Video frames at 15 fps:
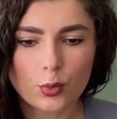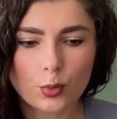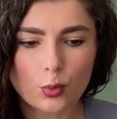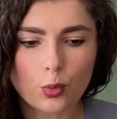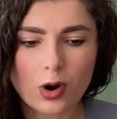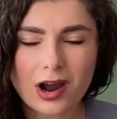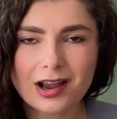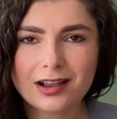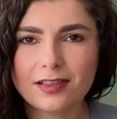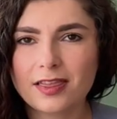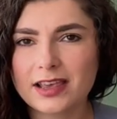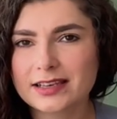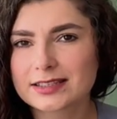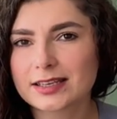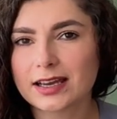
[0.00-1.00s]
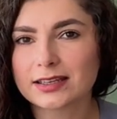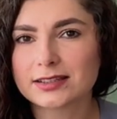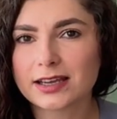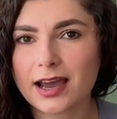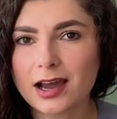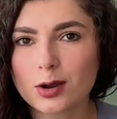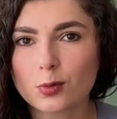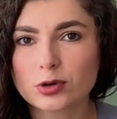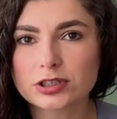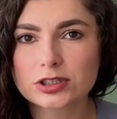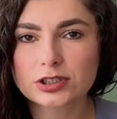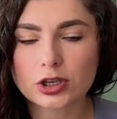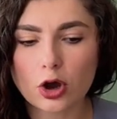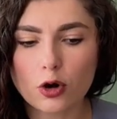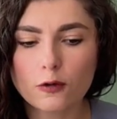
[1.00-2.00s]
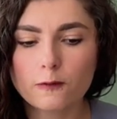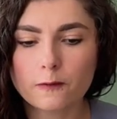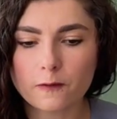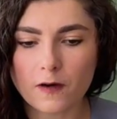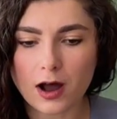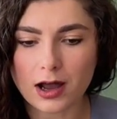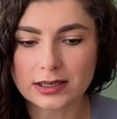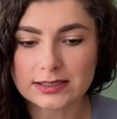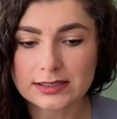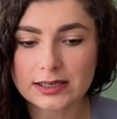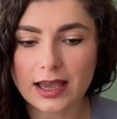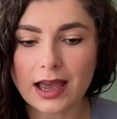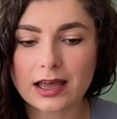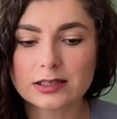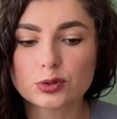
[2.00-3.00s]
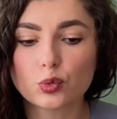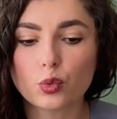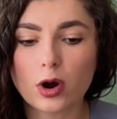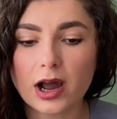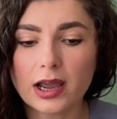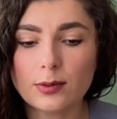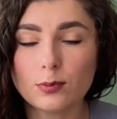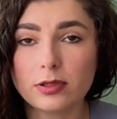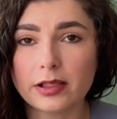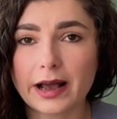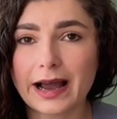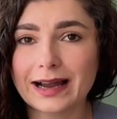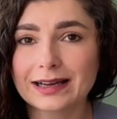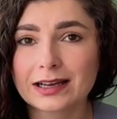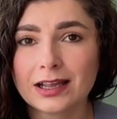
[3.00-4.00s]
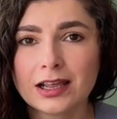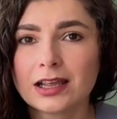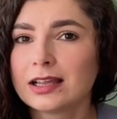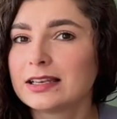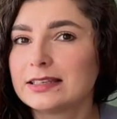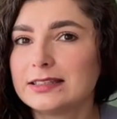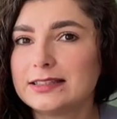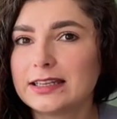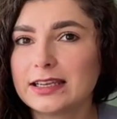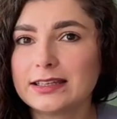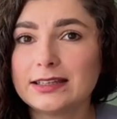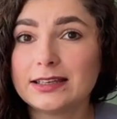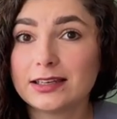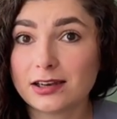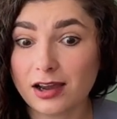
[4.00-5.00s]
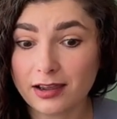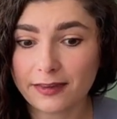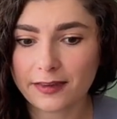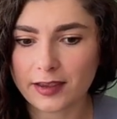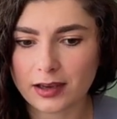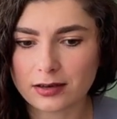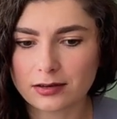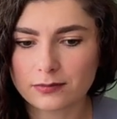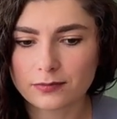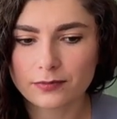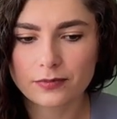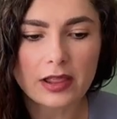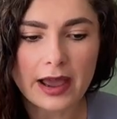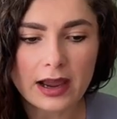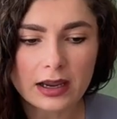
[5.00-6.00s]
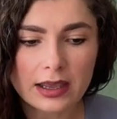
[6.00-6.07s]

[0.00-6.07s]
Why this attack was so fast and why black did nothing? Black